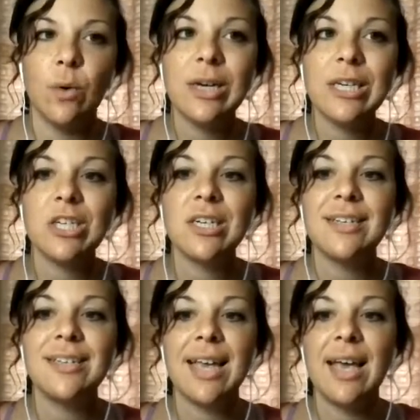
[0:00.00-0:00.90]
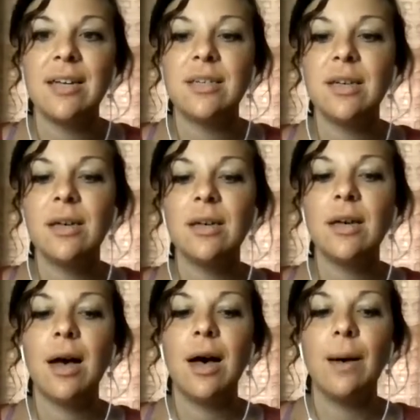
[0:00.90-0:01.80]
questions and
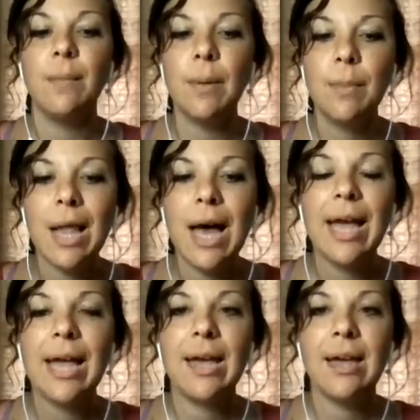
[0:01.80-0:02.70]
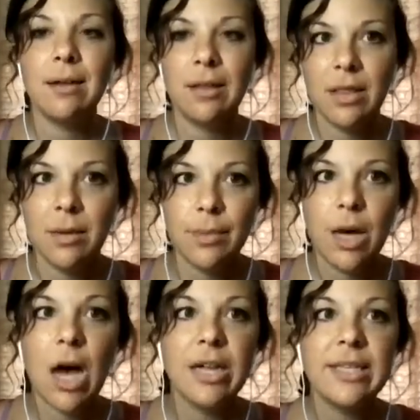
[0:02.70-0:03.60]
applying the
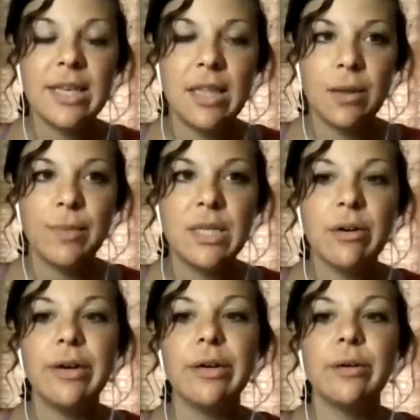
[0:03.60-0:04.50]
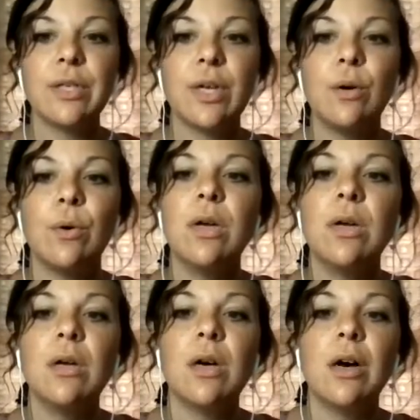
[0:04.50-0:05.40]
content, the material. So,
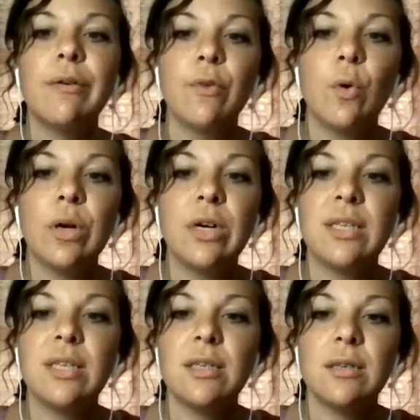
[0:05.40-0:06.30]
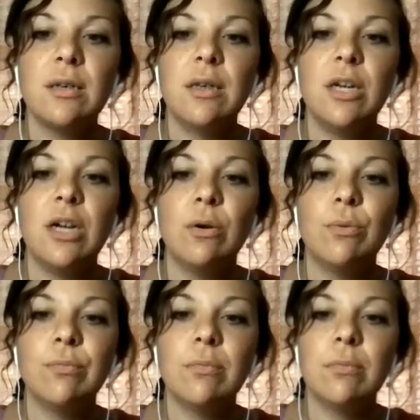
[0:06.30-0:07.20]
of course, you
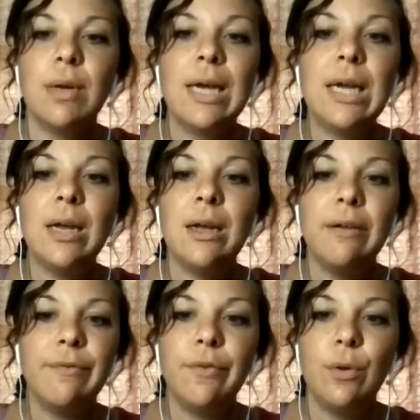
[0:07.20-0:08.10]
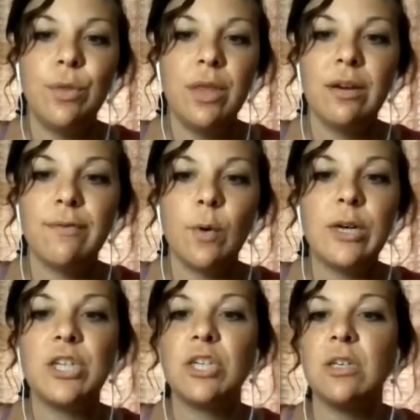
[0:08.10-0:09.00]
know, if you think of
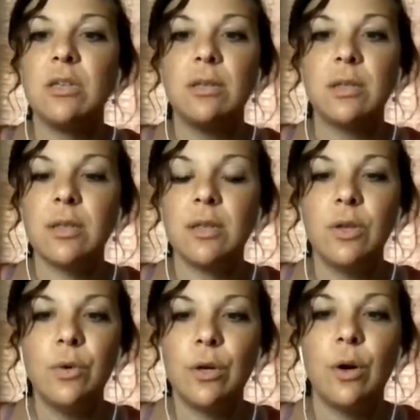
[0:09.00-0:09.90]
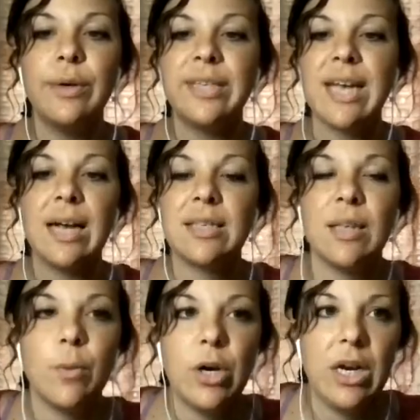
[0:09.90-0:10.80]
questions, you can always ask
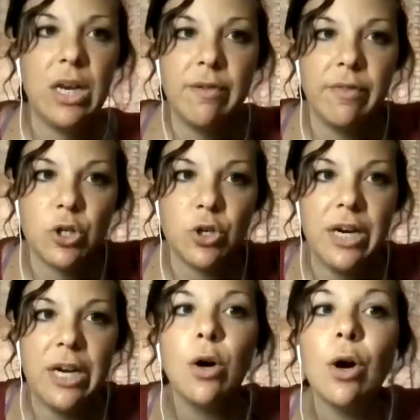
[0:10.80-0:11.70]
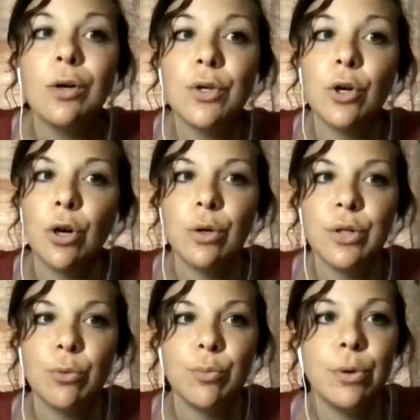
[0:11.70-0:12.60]
them on any of the training calls, or
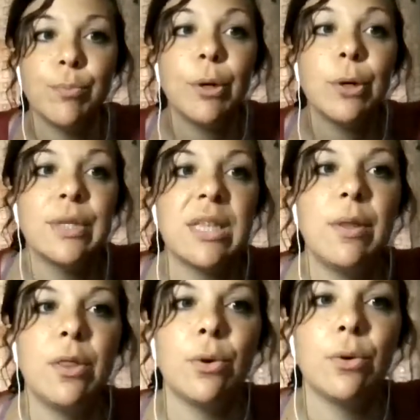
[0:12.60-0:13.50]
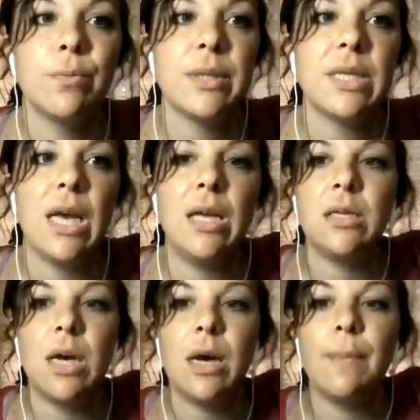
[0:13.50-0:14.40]
also post them in the groups, and
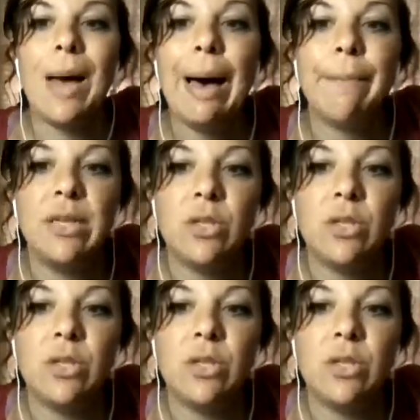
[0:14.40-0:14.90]
I'm happy